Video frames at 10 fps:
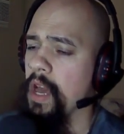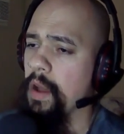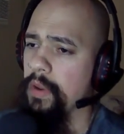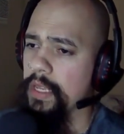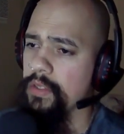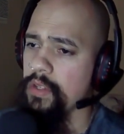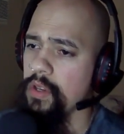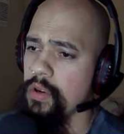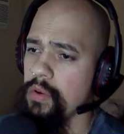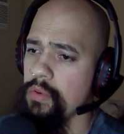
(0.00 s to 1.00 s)
I would like to
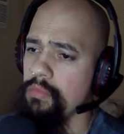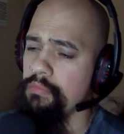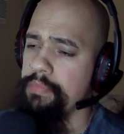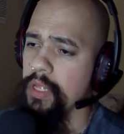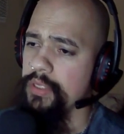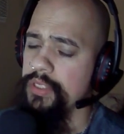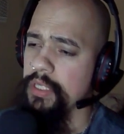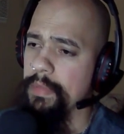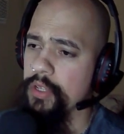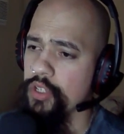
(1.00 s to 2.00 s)
know
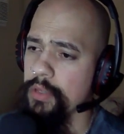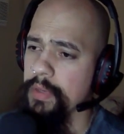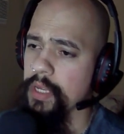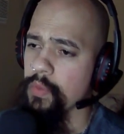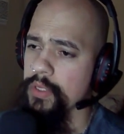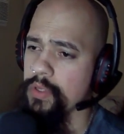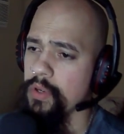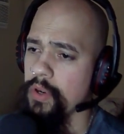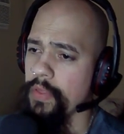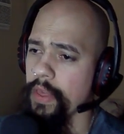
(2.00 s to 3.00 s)
Belgium and Germany. What's
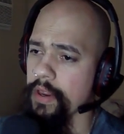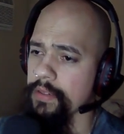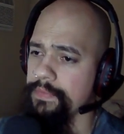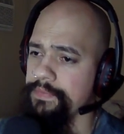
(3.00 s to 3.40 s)
going on there?